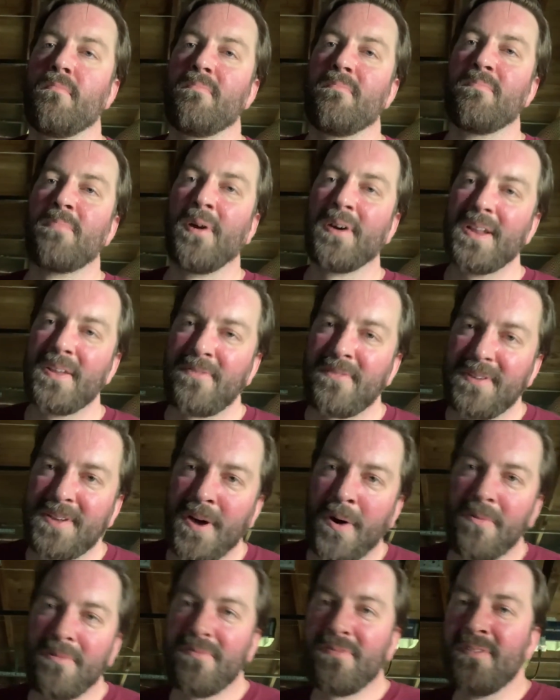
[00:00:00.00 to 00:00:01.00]
But if you
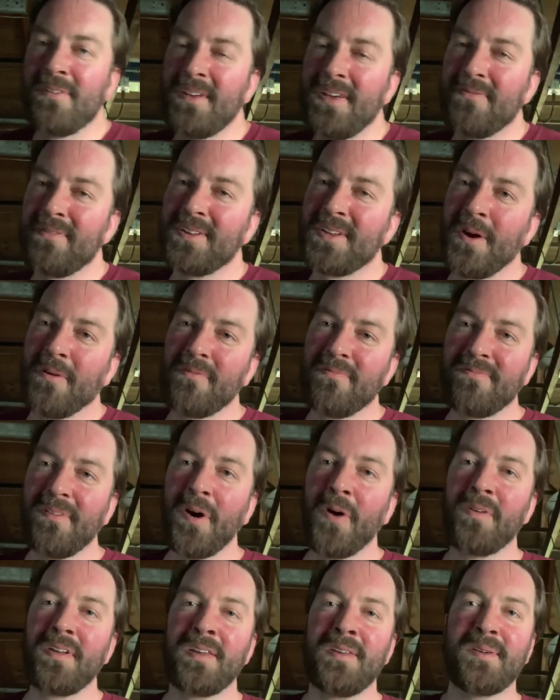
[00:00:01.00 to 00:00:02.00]
don't
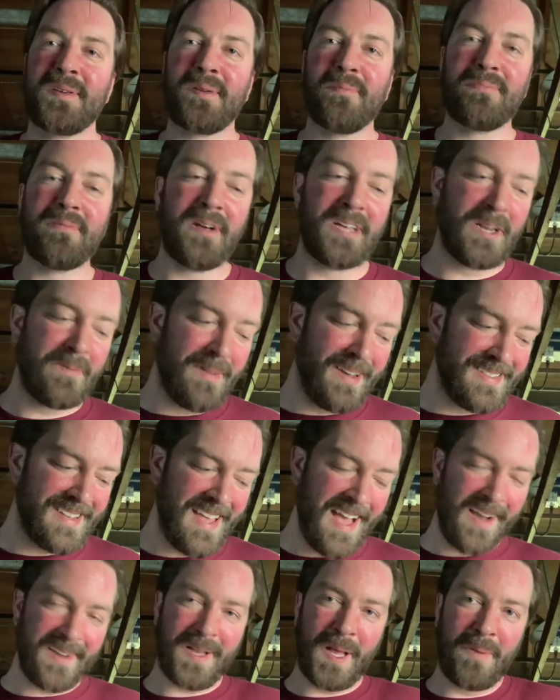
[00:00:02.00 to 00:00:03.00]
vote and you complain about the
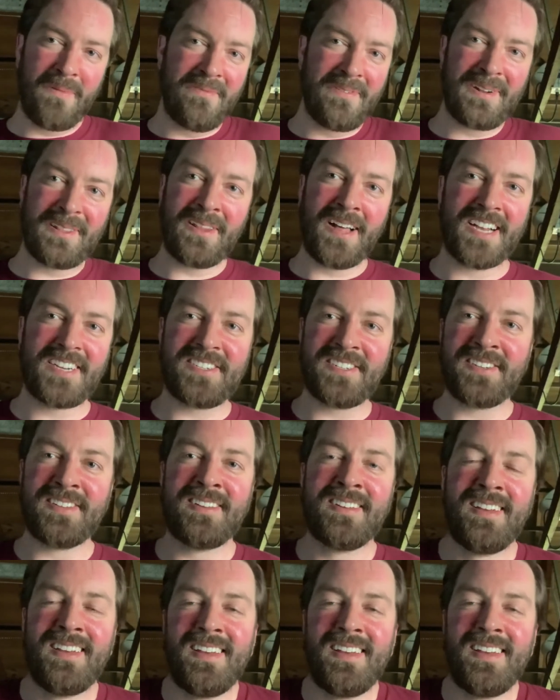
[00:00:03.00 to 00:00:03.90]
outcome of an election,